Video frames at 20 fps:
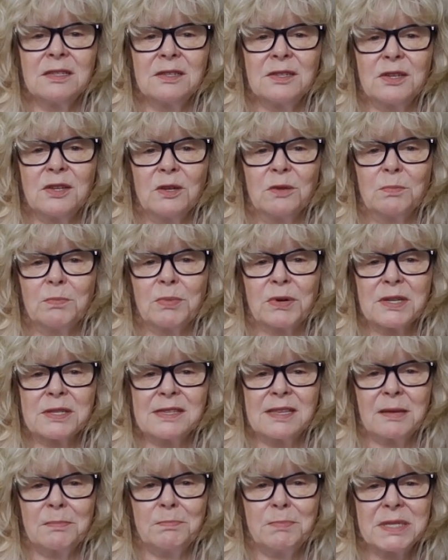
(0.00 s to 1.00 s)
to
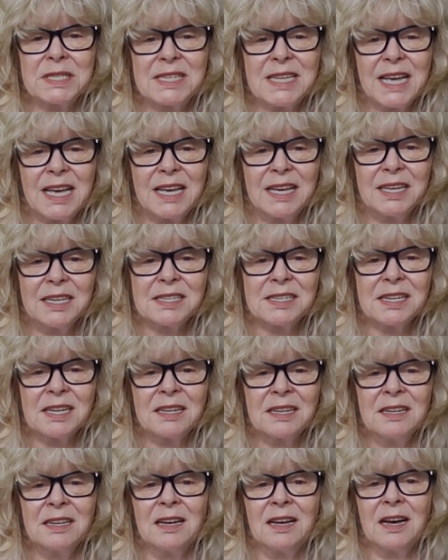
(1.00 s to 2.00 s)
precipitate
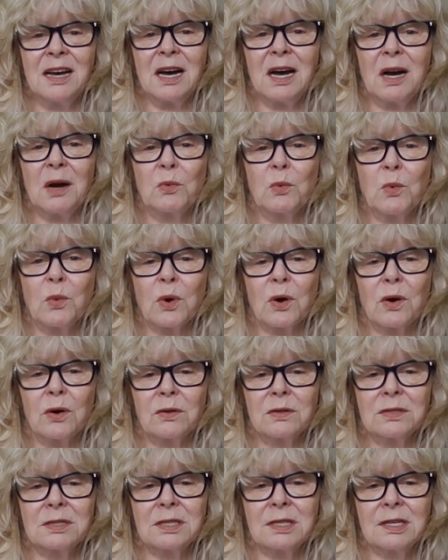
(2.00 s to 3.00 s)
a
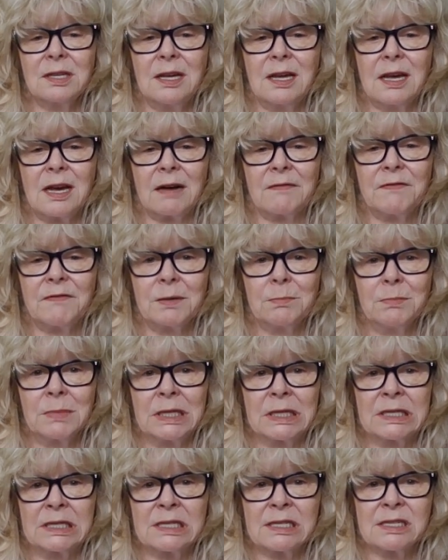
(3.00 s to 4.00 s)
world
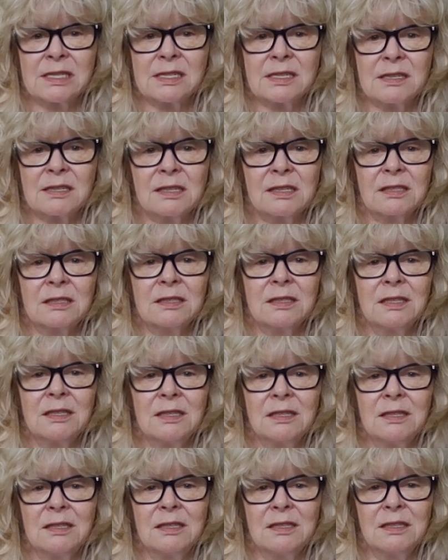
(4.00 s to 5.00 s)
government
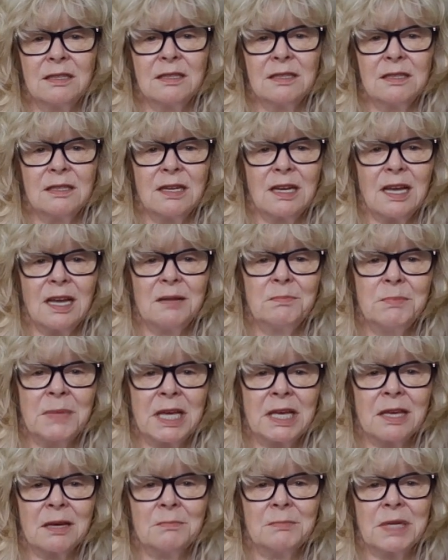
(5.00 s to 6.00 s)
and
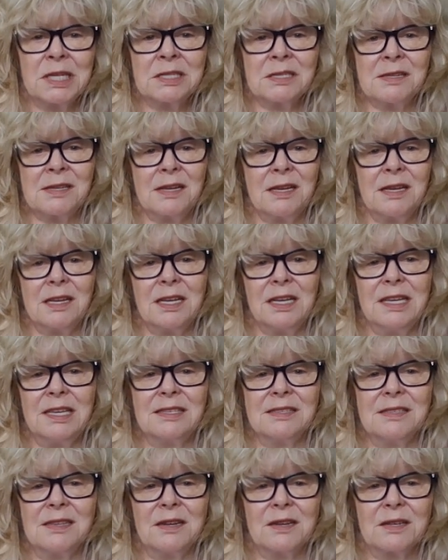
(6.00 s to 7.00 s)
make it much
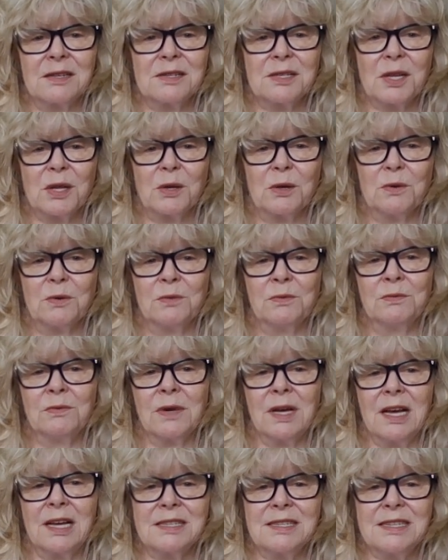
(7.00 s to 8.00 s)
easier to
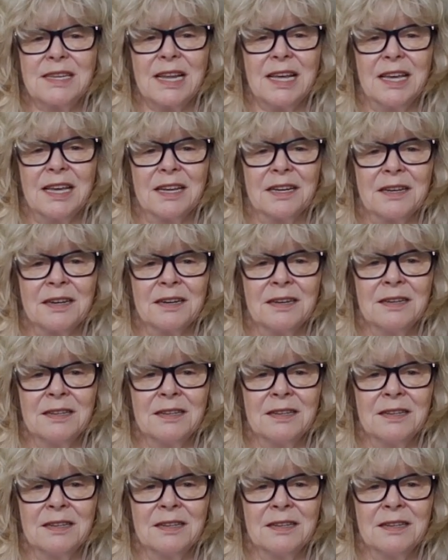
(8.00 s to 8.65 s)
attain.